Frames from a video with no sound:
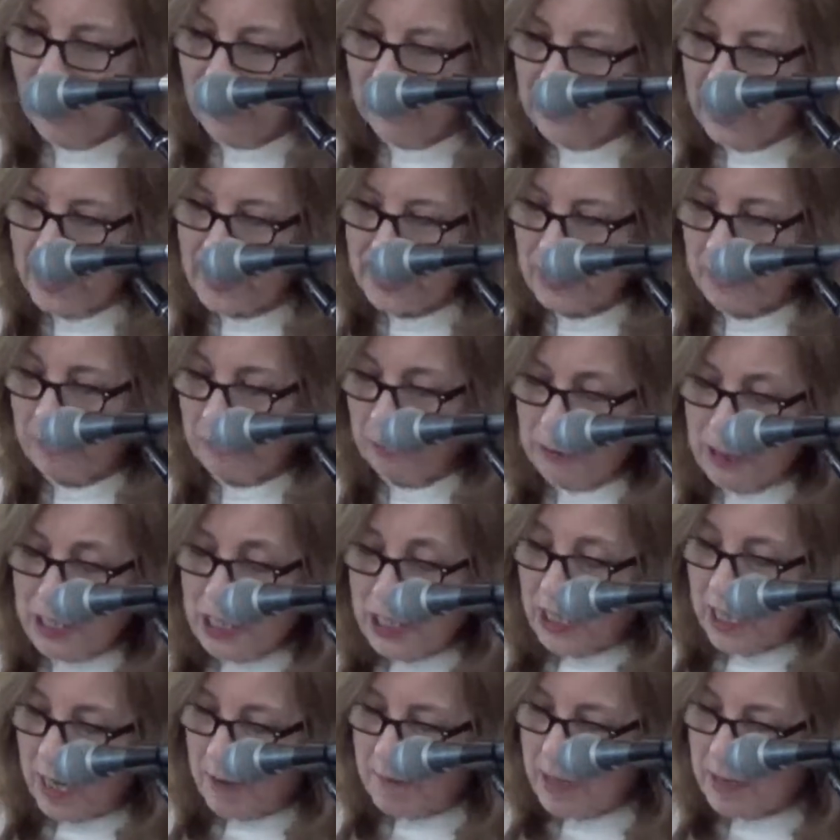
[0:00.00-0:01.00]
unless a
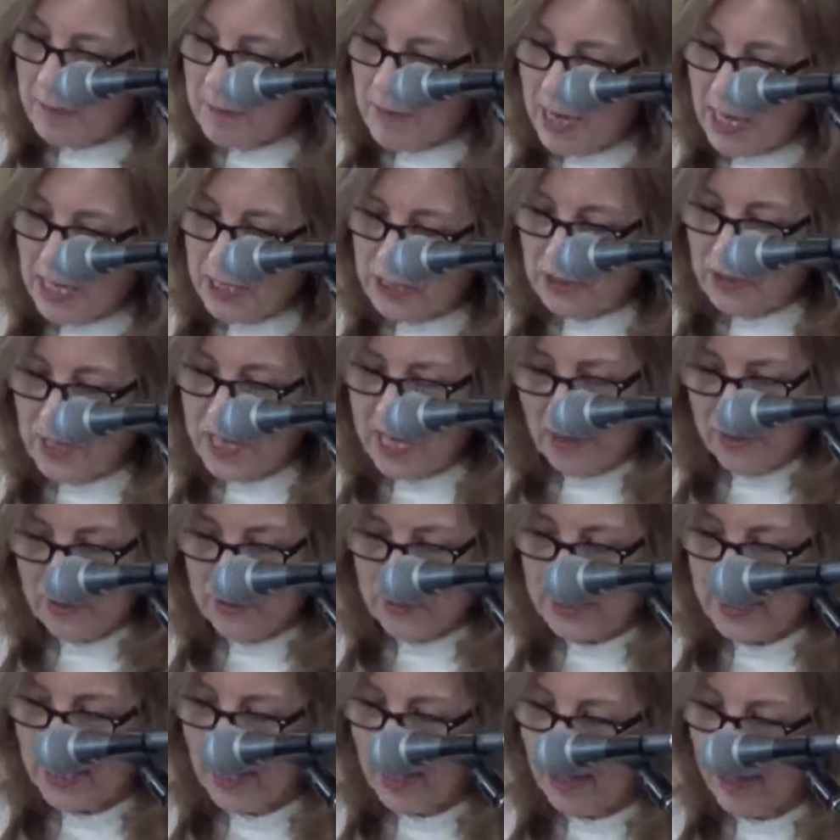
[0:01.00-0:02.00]
bridge can be made to the other
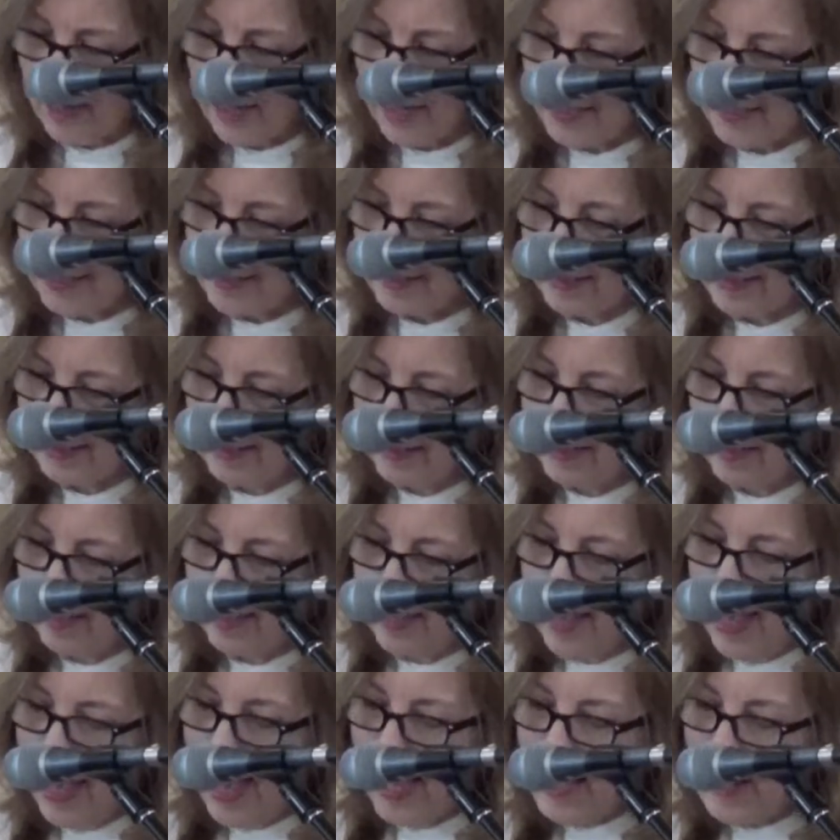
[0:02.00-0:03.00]
side.
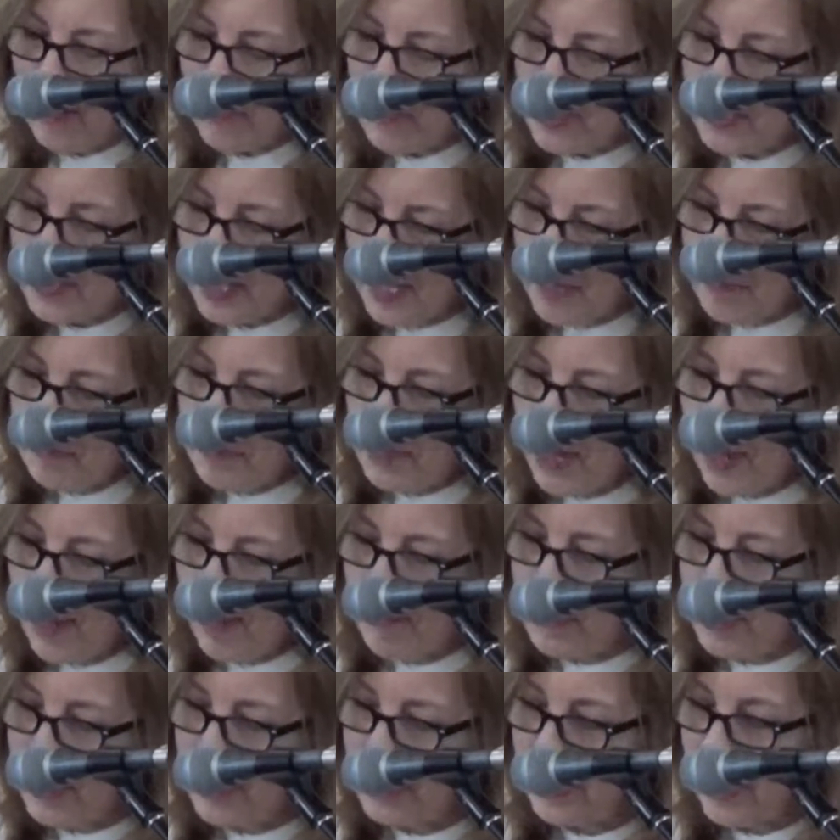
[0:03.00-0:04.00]
And at the same
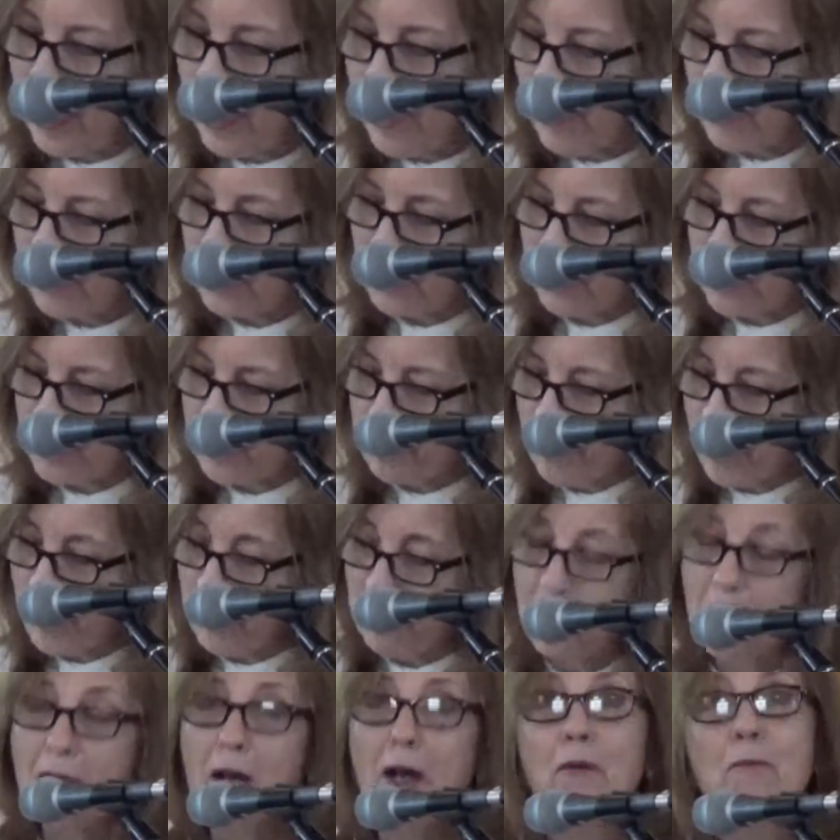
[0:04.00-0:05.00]
time, these characters may
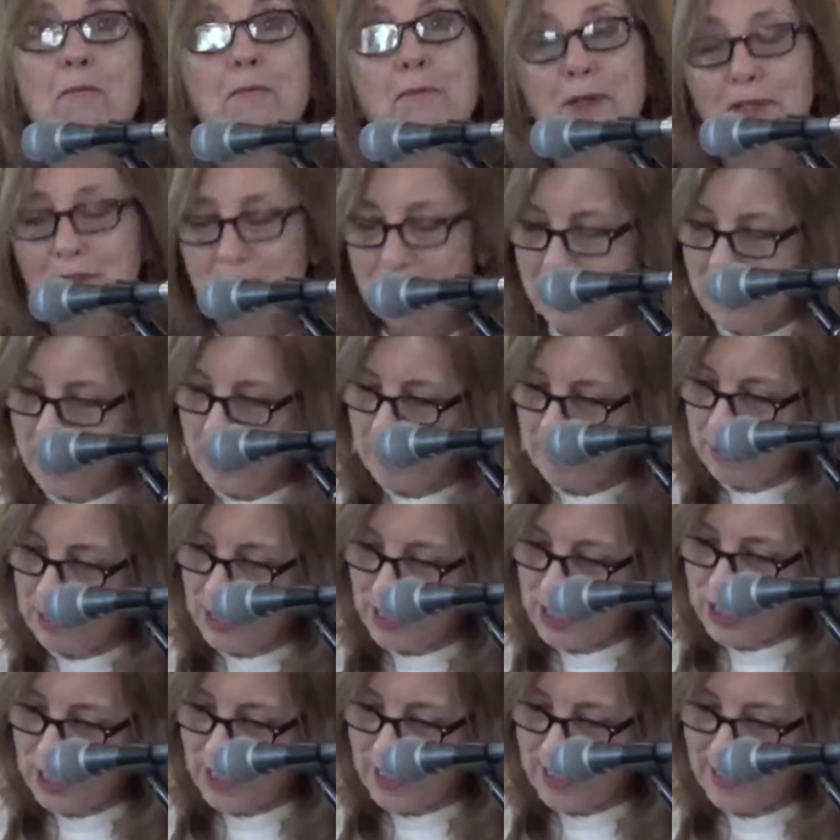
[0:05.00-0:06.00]
well burn their
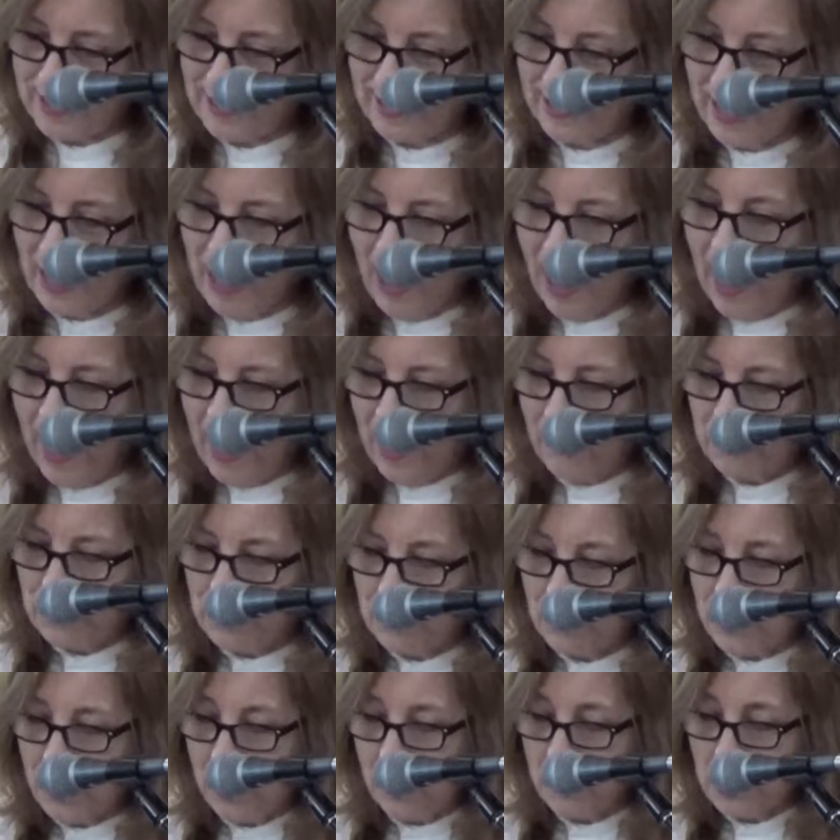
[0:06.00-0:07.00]
bridges
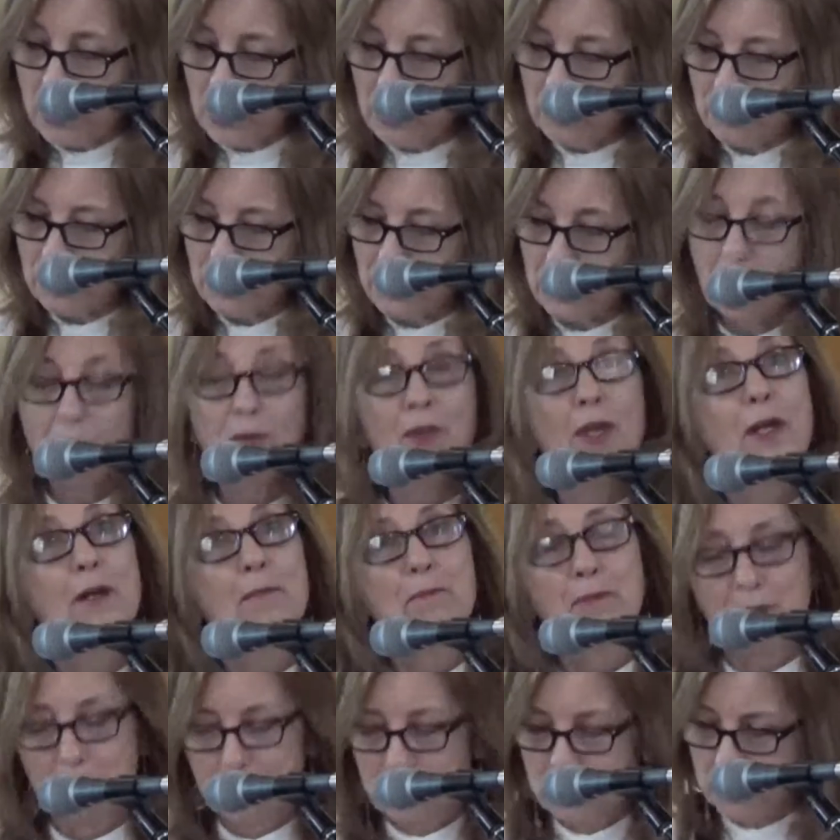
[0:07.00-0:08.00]
after their use, so their
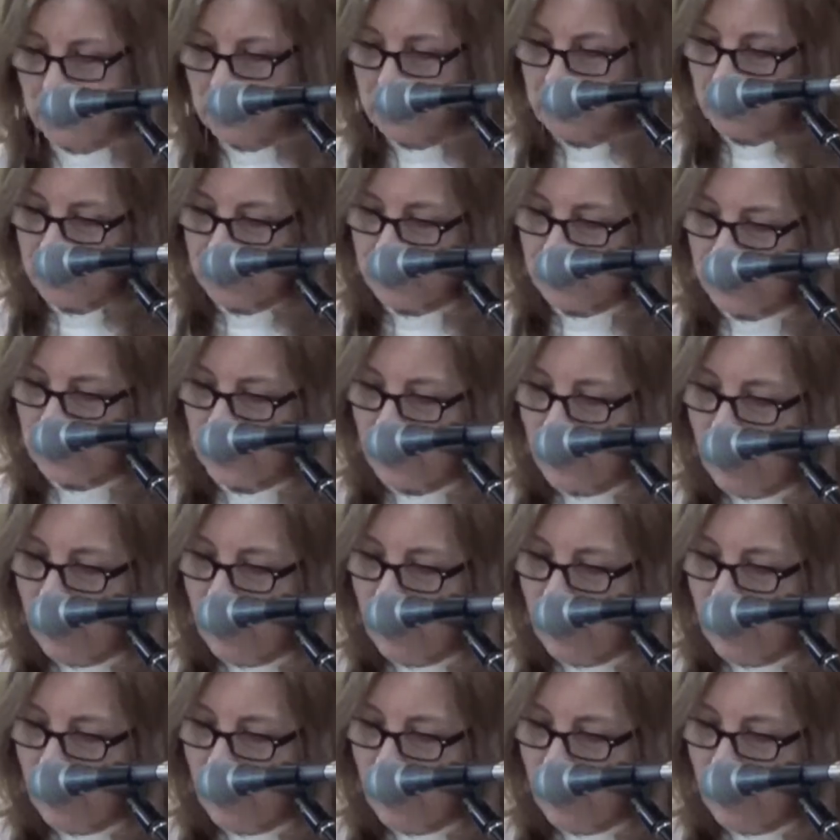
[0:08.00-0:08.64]
pursuers